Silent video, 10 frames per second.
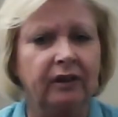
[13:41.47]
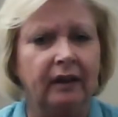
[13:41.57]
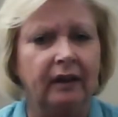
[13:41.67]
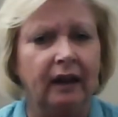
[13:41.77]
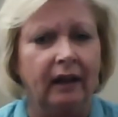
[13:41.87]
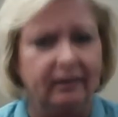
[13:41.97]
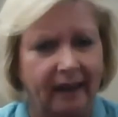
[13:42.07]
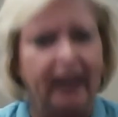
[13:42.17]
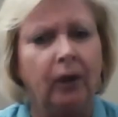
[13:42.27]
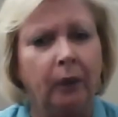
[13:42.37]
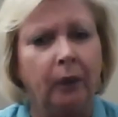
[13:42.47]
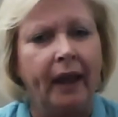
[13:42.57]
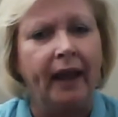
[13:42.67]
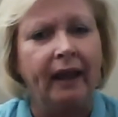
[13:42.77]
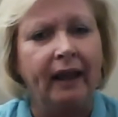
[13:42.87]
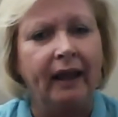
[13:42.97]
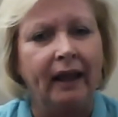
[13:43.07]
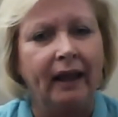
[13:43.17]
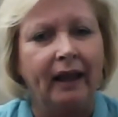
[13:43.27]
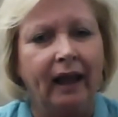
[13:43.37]
takeaway,
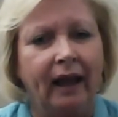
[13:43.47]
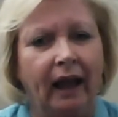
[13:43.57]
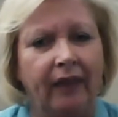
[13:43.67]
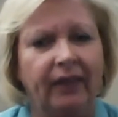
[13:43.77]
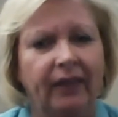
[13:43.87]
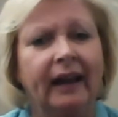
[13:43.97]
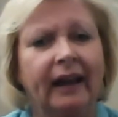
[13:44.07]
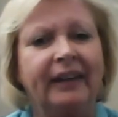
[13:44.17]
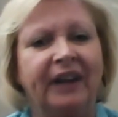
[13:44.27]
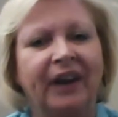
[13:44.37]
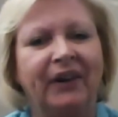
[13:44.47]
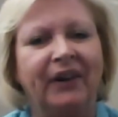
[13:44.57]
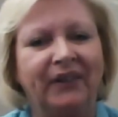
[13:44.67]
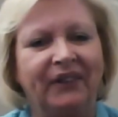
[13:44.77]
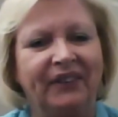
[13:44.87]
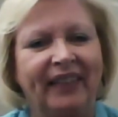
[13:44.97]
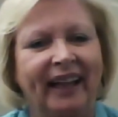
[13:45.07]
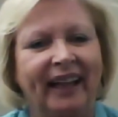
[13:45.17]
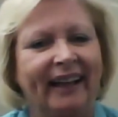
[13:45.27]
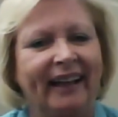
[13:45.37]
then I know
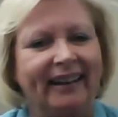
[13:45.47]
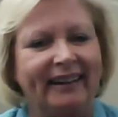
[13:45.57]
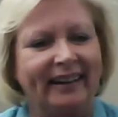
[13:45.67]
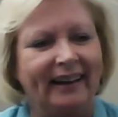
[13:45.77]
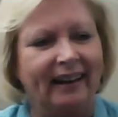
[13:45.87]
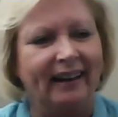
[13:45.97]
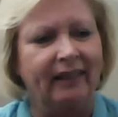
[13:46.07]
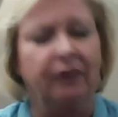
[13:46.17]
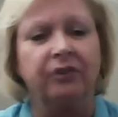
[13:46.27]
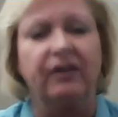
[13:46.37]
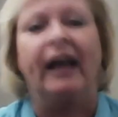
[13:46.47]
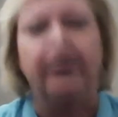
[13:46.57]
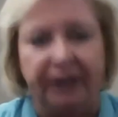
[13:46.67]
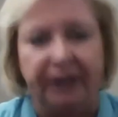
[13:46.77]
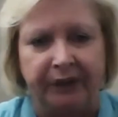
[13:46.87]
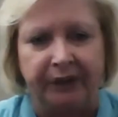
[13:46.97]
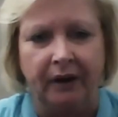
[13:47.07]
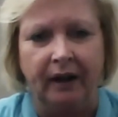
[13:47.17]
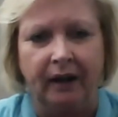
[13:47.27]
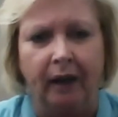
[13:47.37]
that there is value. I
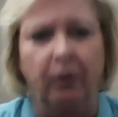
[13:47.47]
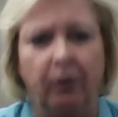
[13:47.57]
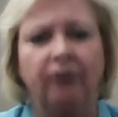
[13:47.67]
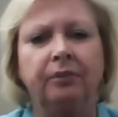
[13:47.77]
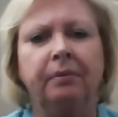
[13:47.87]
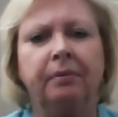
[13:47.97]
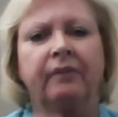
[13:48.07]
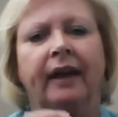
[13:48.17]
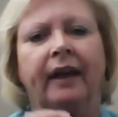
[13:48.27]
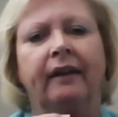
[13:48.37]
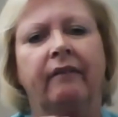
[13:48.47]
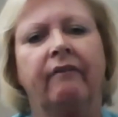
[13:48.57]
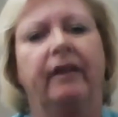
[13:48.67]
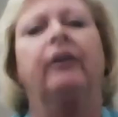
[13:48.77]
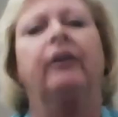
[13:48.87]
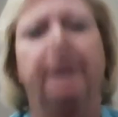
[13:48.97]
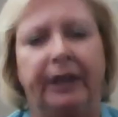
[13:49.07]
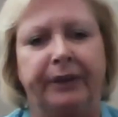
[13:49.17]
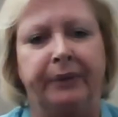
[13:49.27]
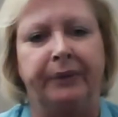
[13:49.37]
want to provide value
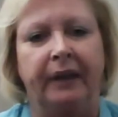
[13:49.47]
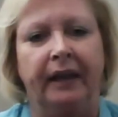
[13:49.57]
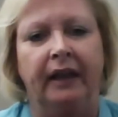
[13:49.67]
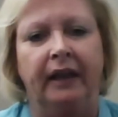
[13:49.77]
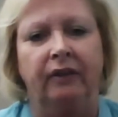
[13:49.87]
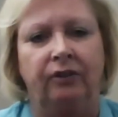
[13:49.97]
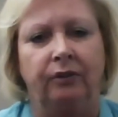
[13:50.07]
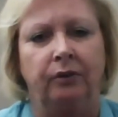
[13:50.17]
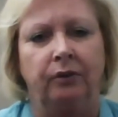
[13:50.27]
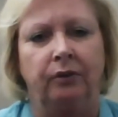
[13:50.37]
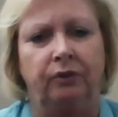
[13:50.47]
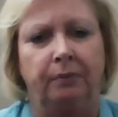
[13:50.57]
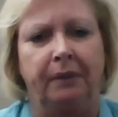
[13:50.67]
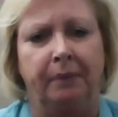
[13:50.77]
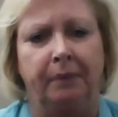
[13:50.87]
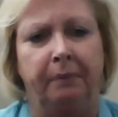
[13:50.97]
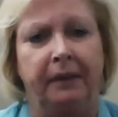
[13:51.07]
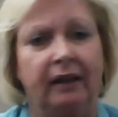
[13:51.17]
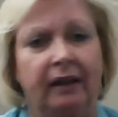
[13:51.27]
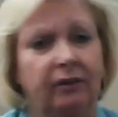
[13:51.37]
to people,
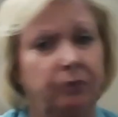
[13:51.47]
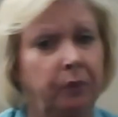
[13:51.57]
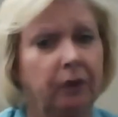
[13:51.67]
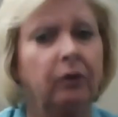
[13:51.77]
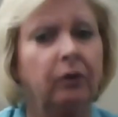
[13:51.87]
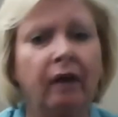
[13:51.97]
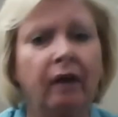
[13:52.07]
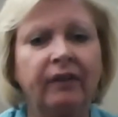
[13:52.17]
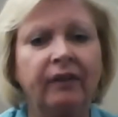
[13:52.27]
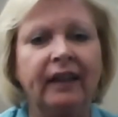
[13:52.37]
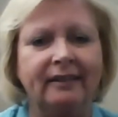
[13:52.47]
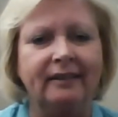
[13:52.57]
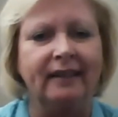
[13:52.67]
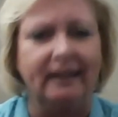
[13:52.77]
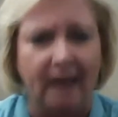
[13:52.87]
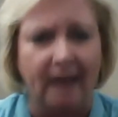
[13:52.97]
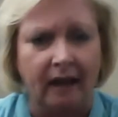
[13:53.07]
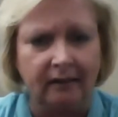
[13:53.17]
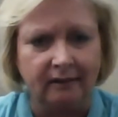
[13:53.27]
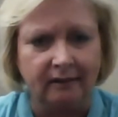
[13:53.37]
because we don't often get to connect
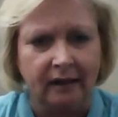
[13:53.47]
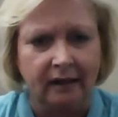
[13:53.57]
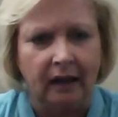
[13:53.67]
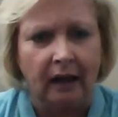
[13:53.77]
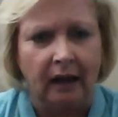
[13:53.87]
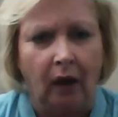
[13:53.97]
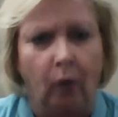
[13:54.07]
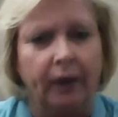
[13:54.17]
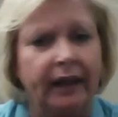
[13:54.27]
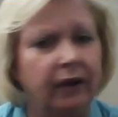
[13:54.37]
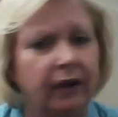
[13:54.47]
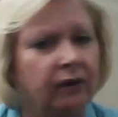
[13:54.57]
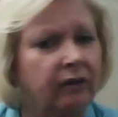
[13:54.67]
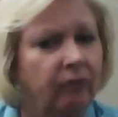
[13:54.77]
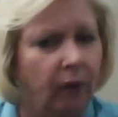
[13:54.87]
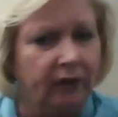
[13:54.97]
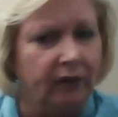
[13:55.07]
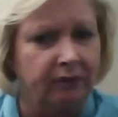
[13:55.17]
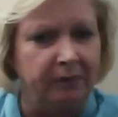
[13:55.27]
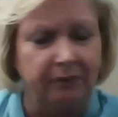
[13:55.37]
or hear the voice
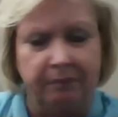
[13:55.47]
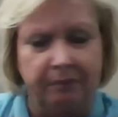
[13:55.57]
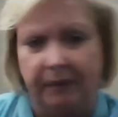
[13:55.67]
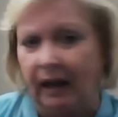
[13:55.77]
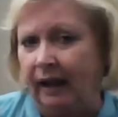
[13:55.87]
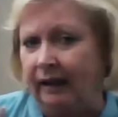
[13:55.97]
behind